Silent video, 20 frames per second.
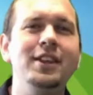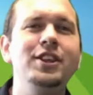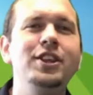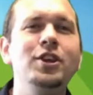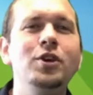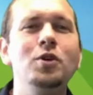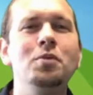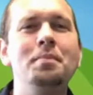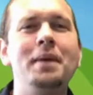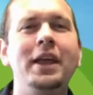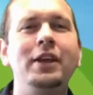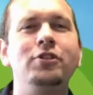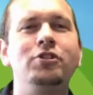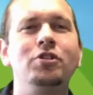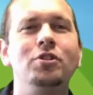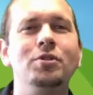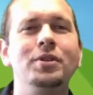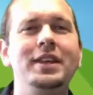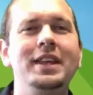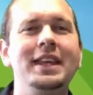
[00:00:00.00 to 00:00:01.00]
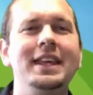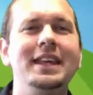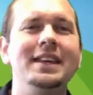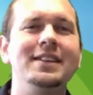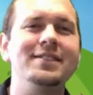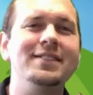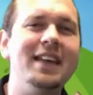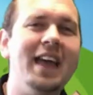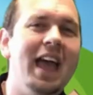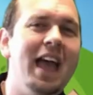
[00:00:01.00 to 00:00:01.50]
You make sure he
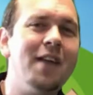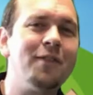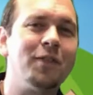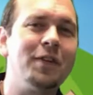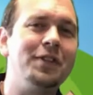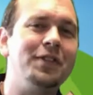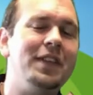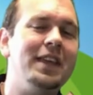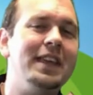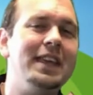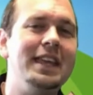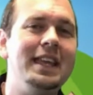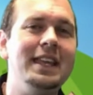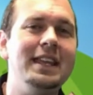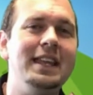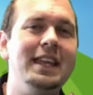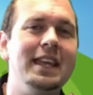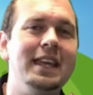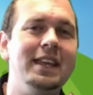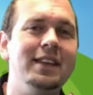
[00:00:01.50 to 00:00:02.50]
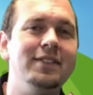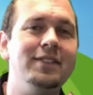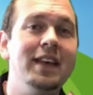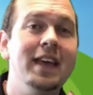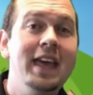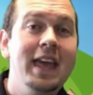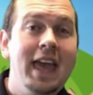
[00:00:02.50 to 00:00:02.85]
gets everything he needs.